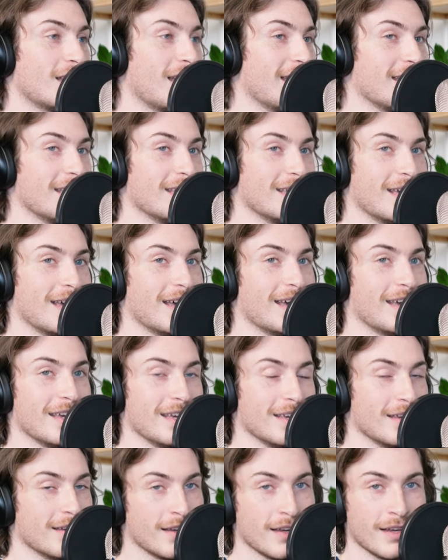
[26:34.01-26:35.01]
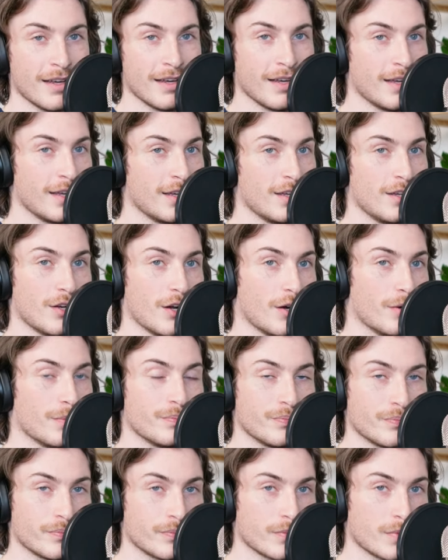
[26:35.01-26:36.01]
a a you know
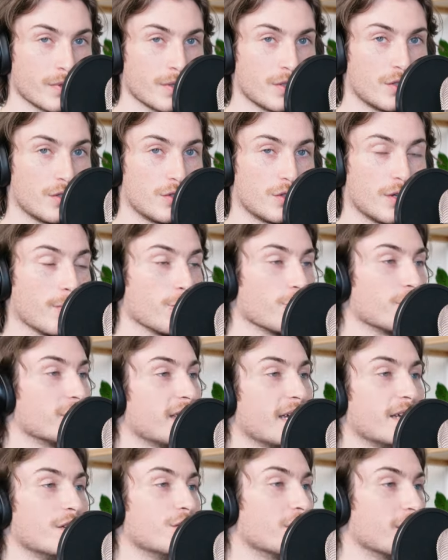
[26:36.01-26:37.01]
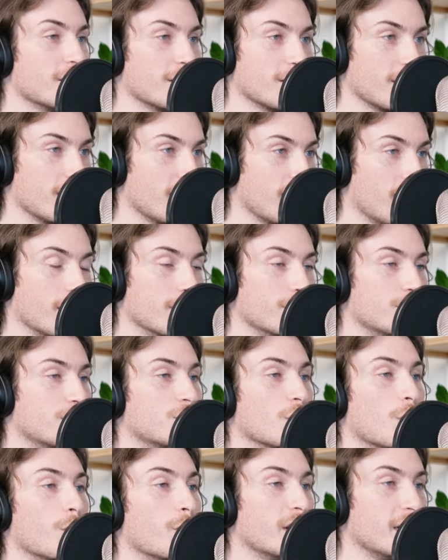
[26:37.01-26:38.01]
summarization of
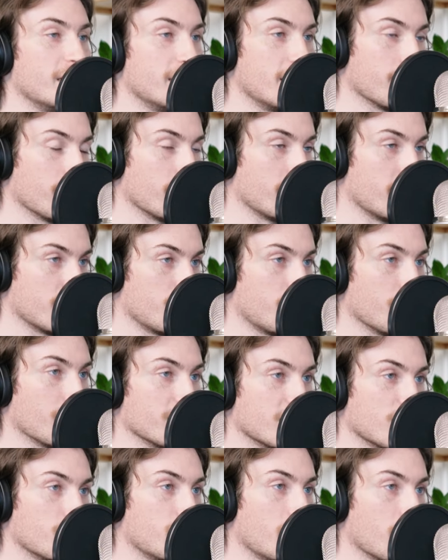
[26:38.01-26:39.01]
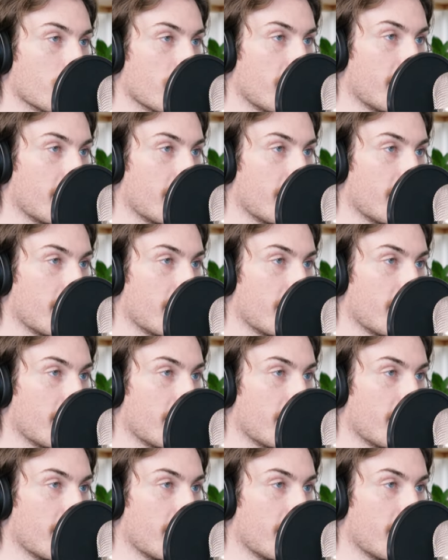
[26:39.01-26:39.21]
so many different experiences people